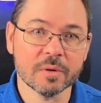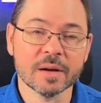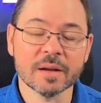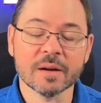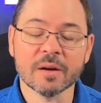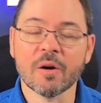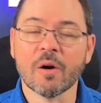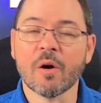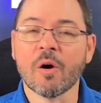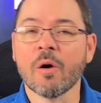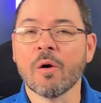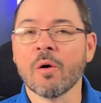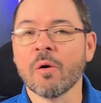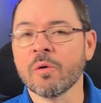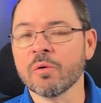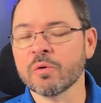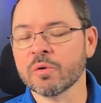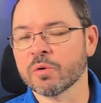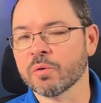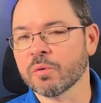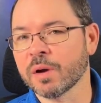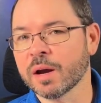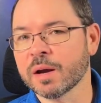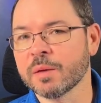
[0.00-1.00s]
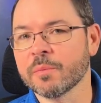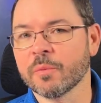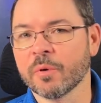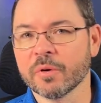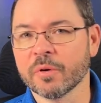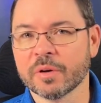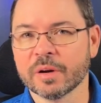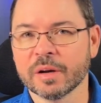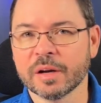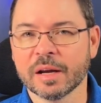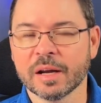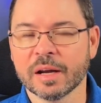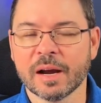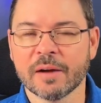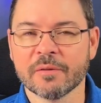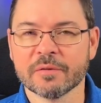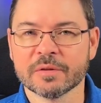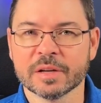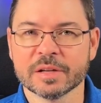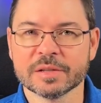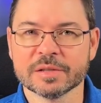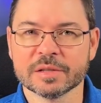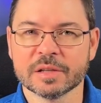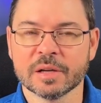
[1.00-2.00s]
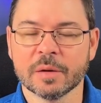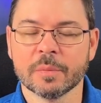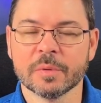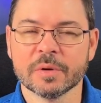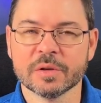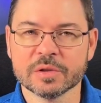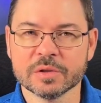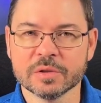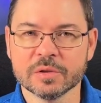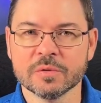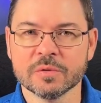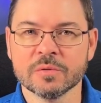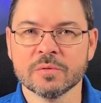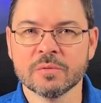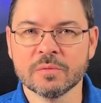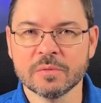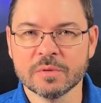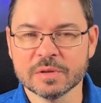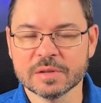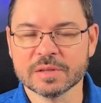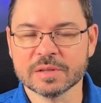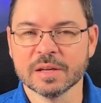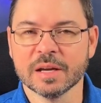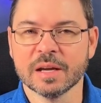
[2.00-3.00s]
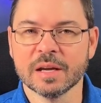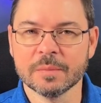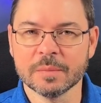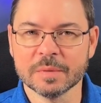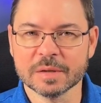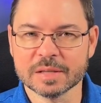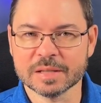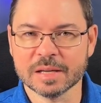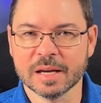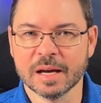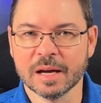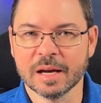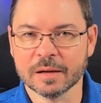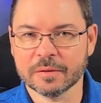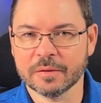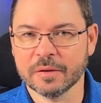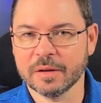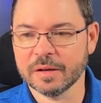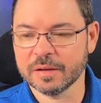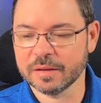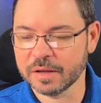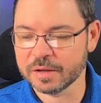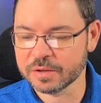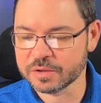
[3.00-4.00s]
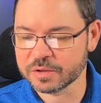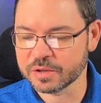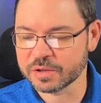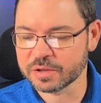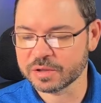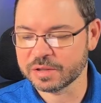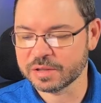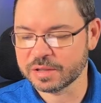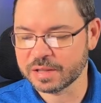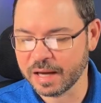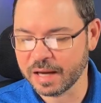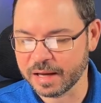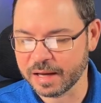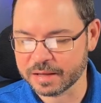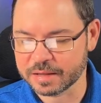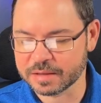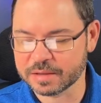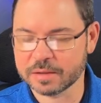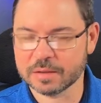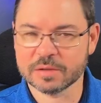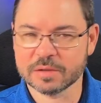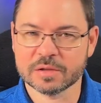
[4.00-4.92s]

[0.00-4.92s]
And all great marketing and advertising companies do the same exact thing. They just test.